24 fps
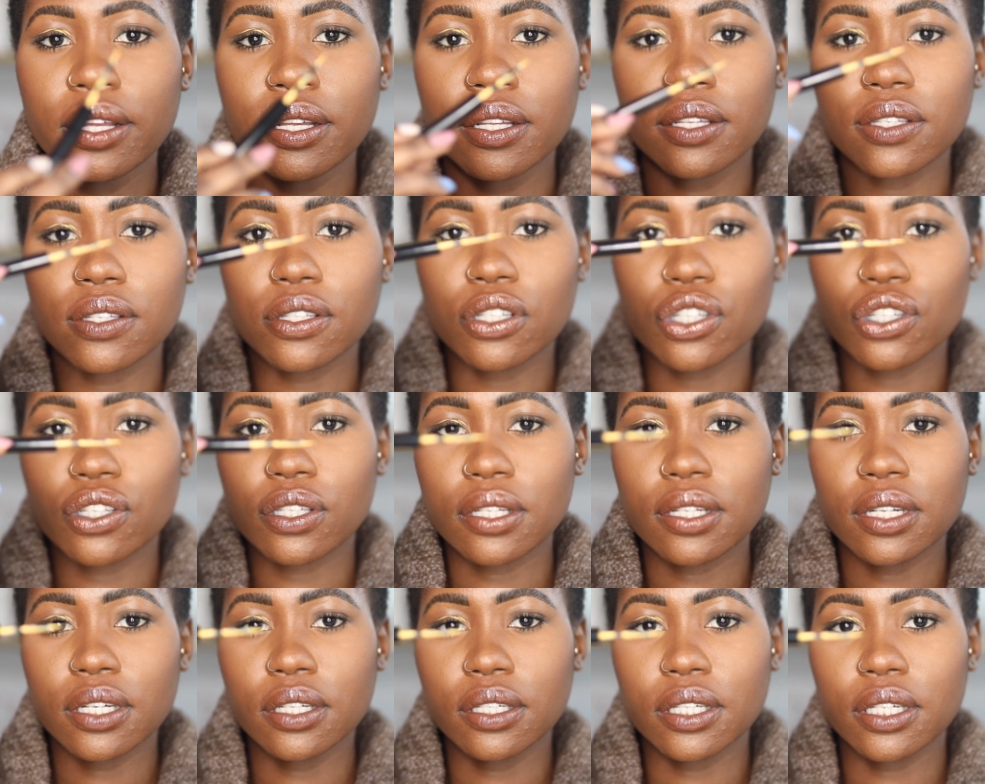So just
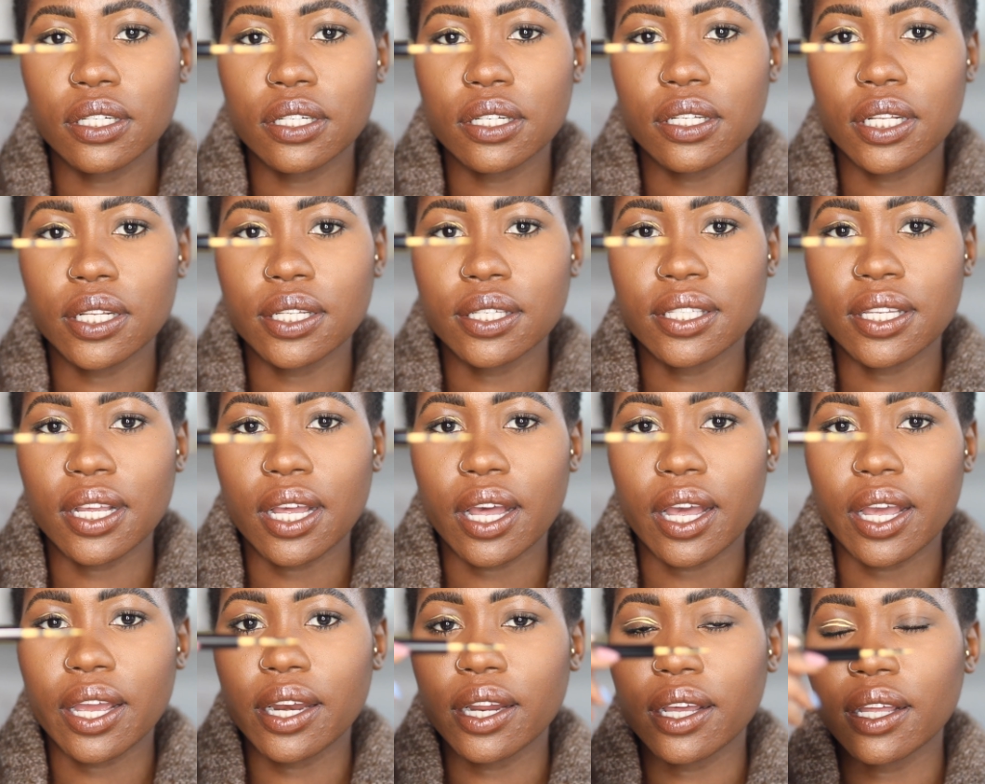tilt it to the
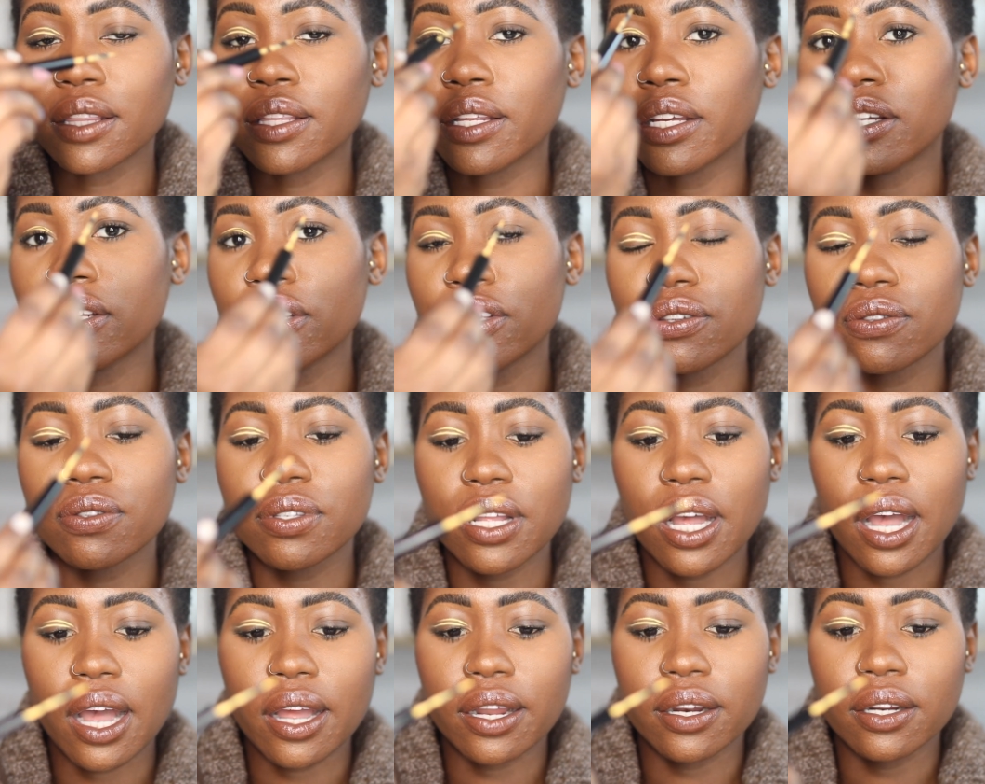side and then use
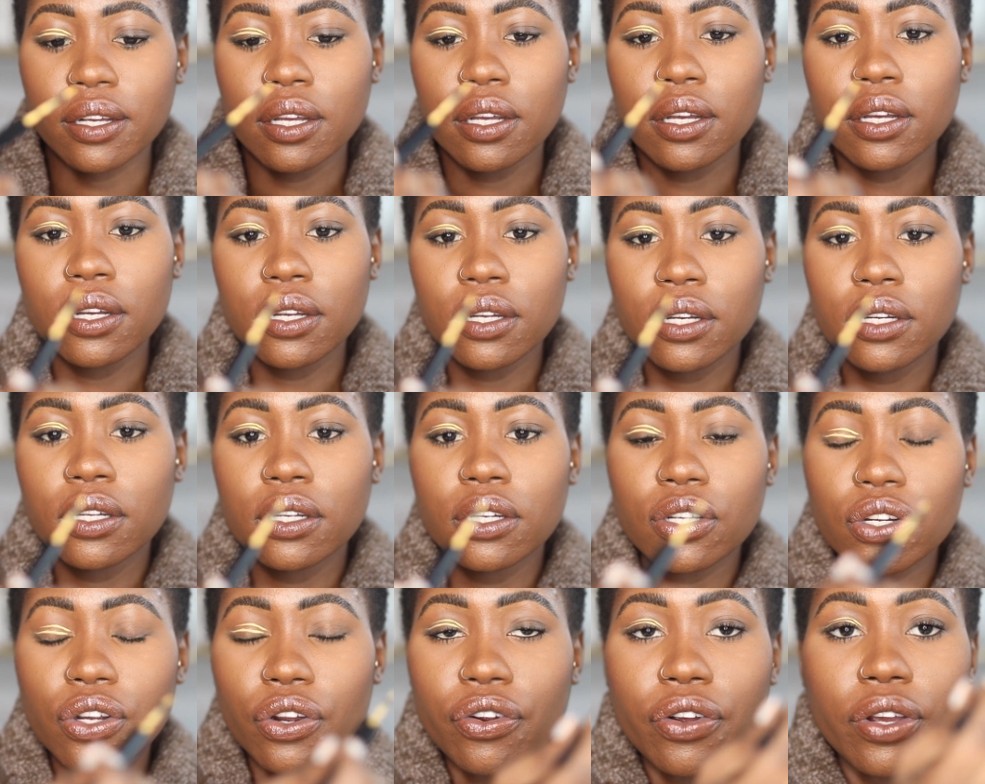that
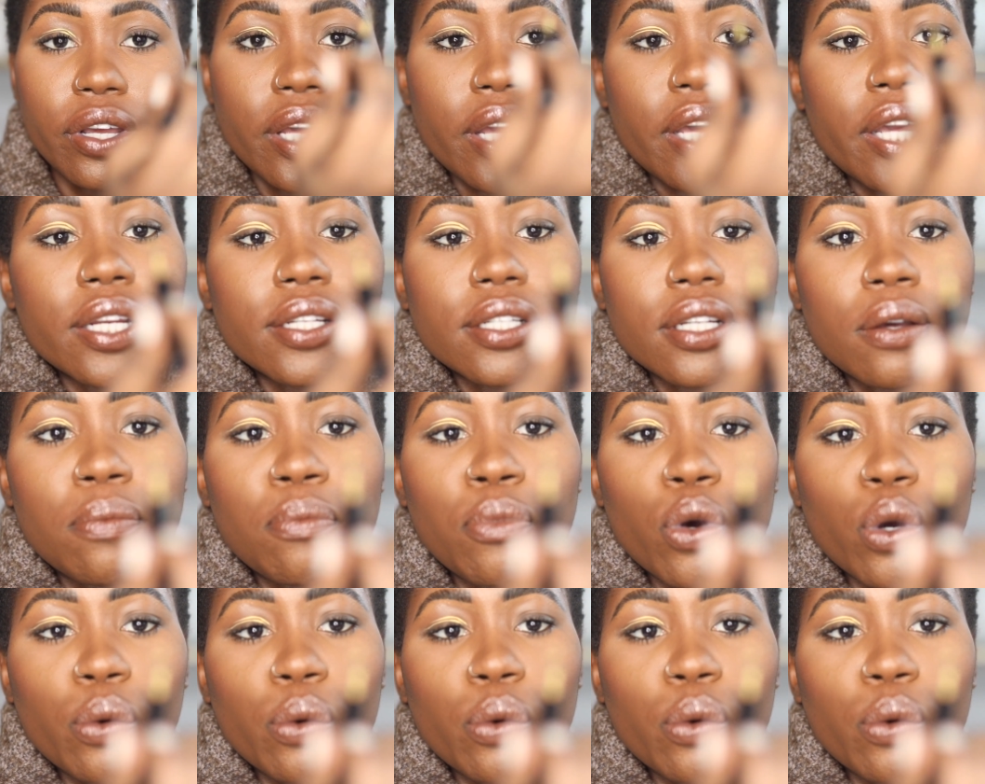to create a more